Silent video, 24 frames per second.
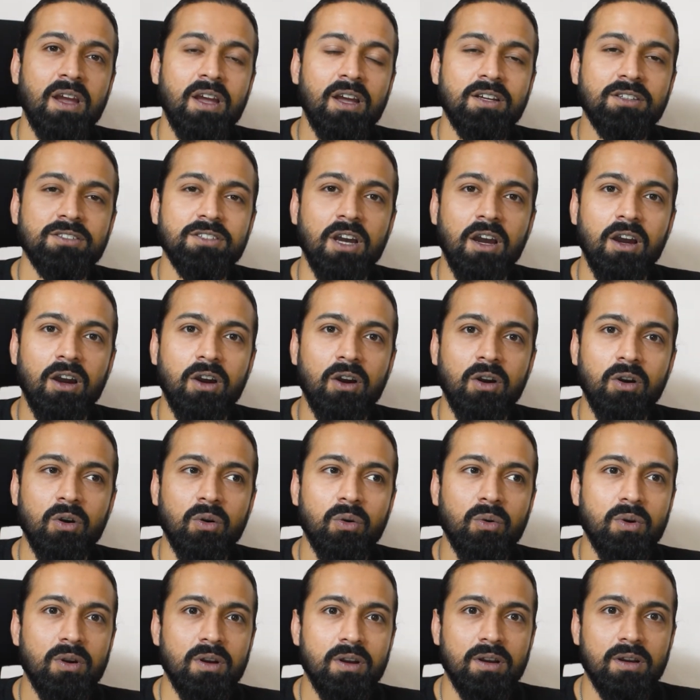
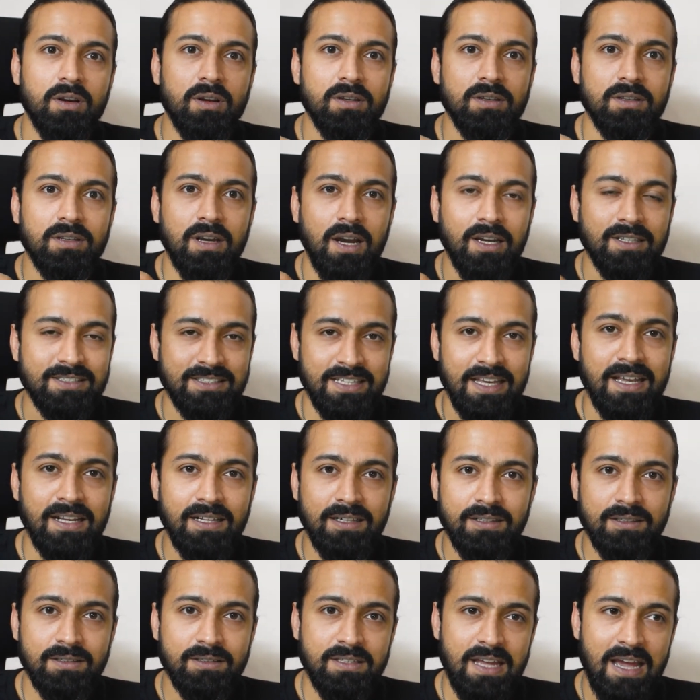So a
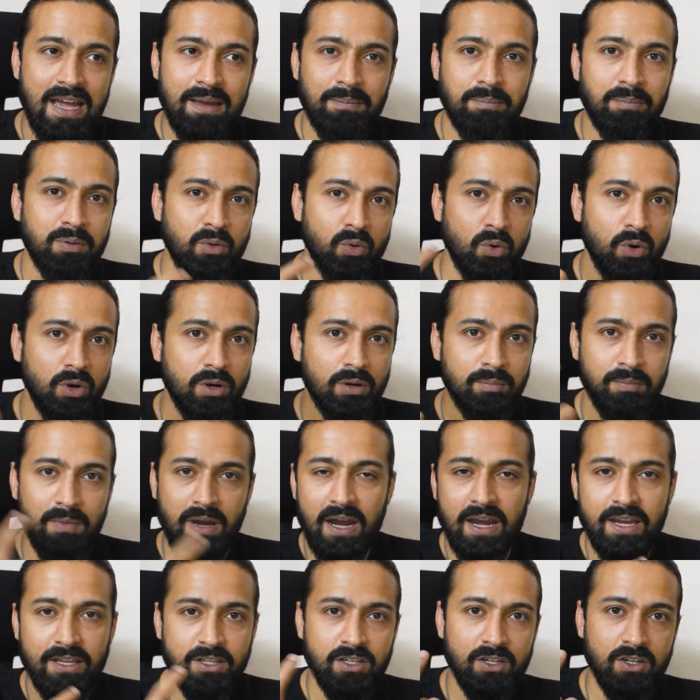single tap on
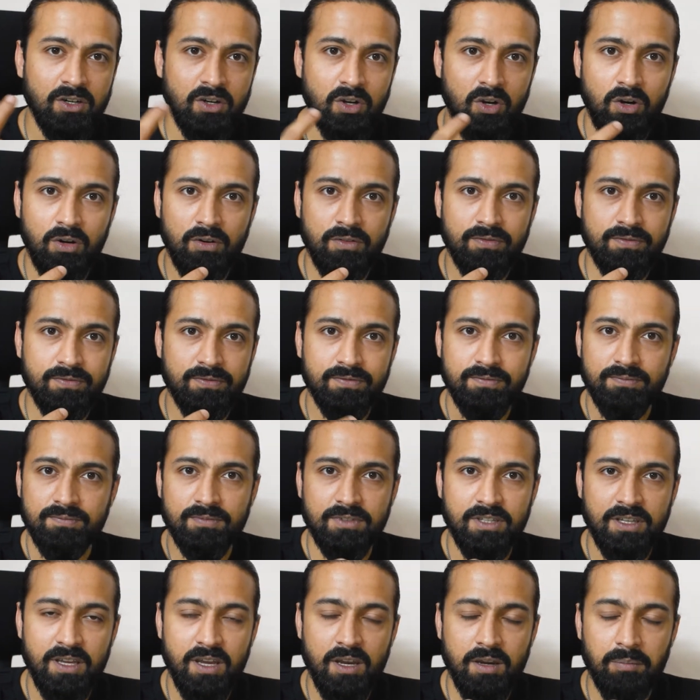either of
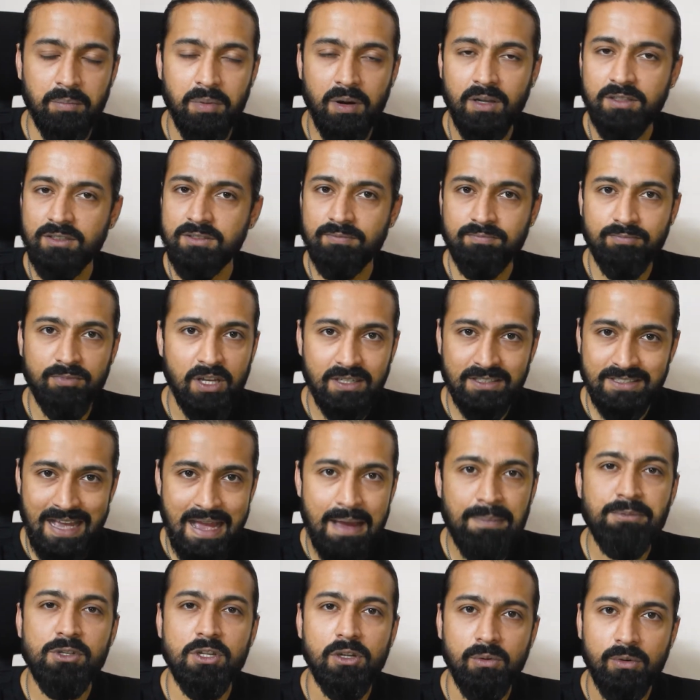the earbuds does
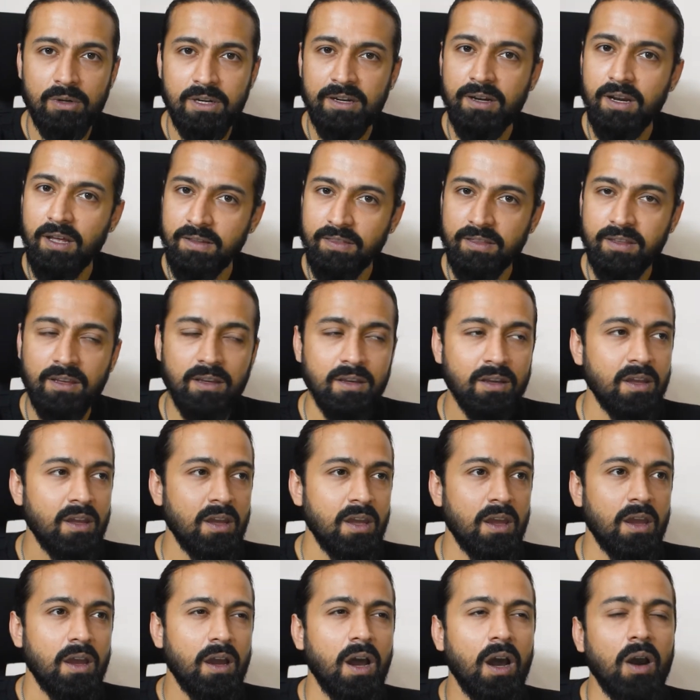absolutely nothing,
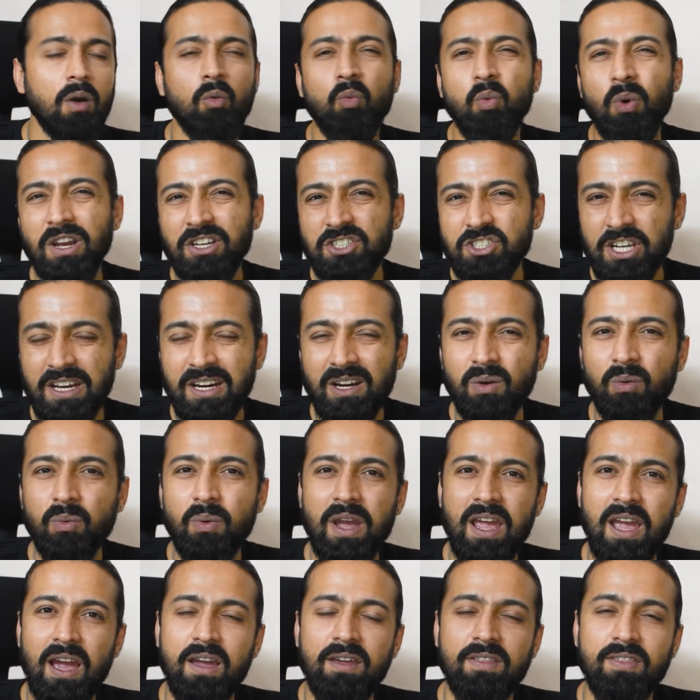which in a
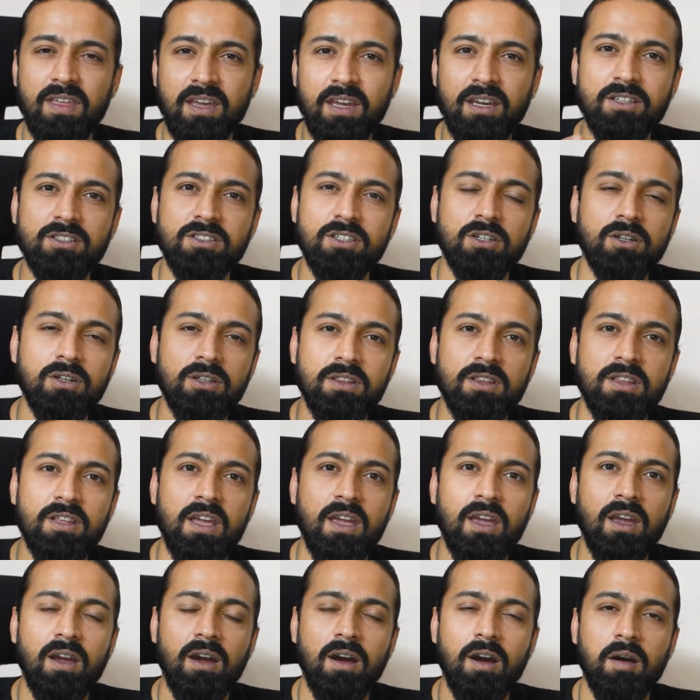way I think is a good
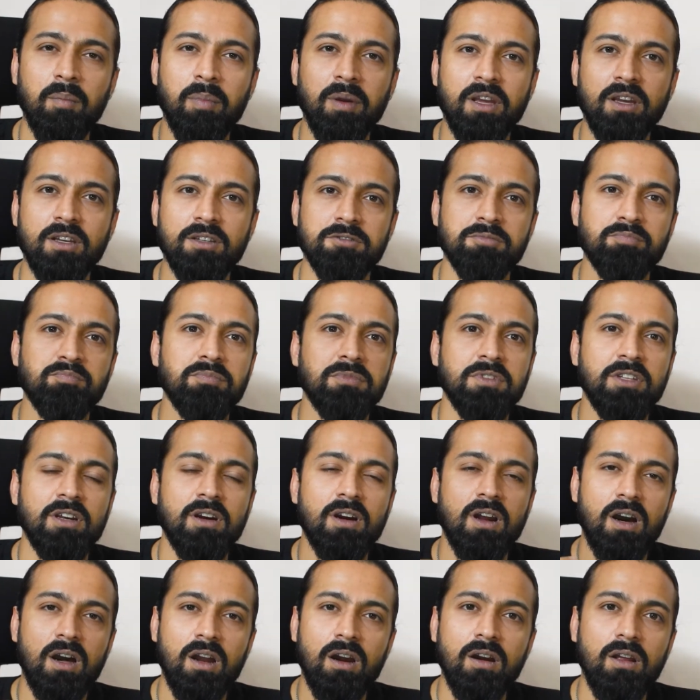thing, because
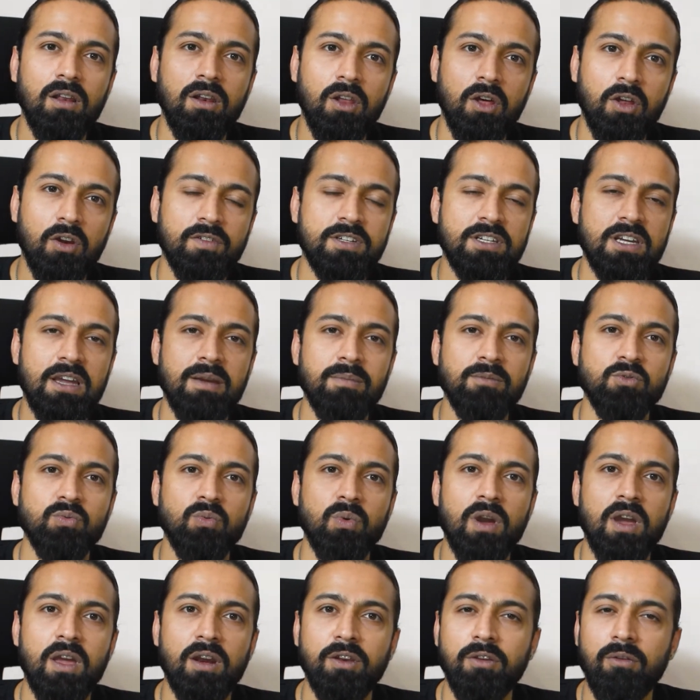there are a lot of times
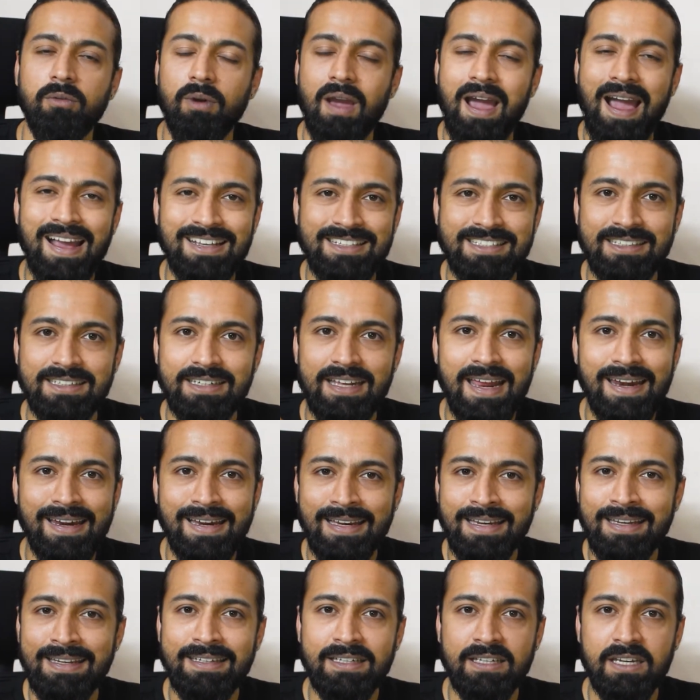when you
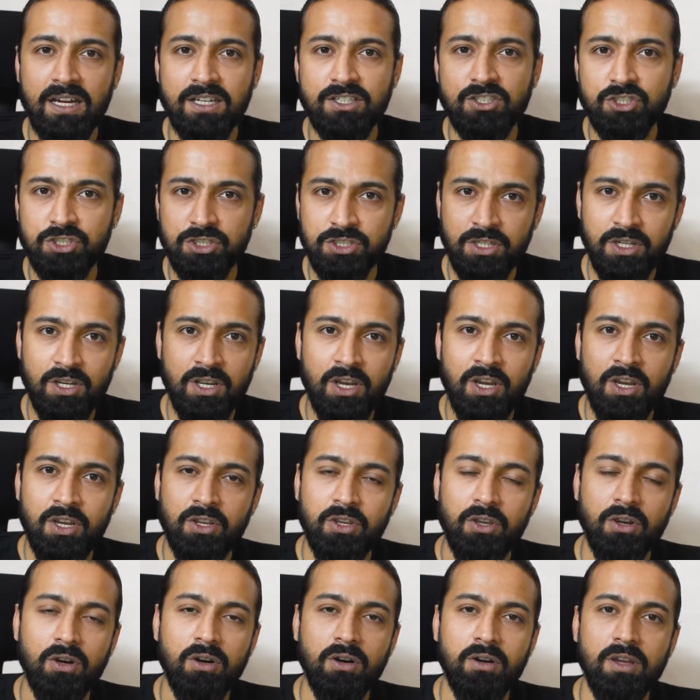accidentally touch
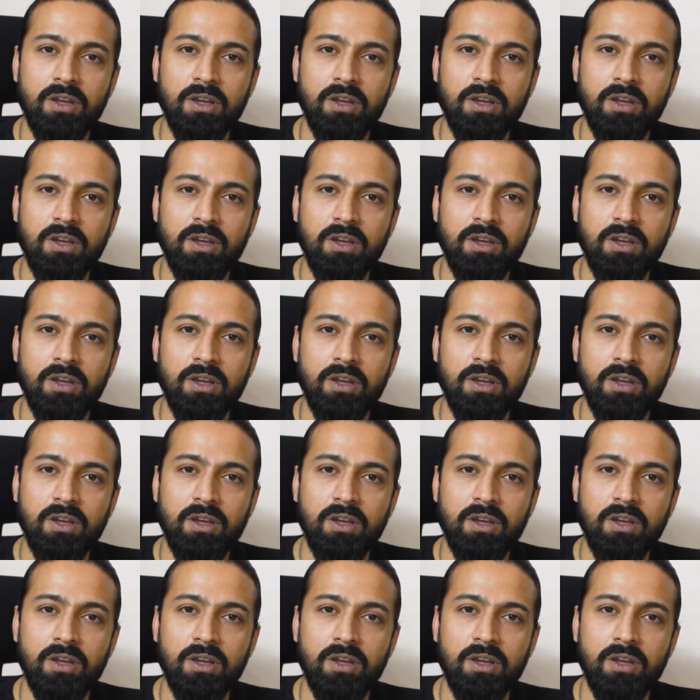your